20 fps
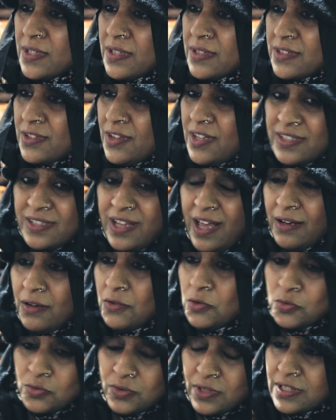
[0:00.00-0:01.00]
And so it's like,
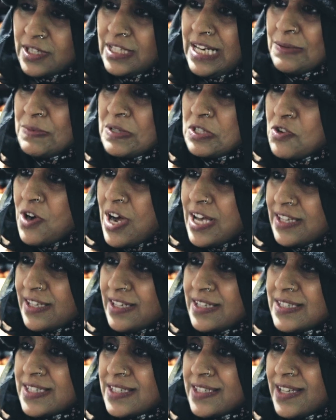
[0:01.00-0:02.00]
oh, let me try this.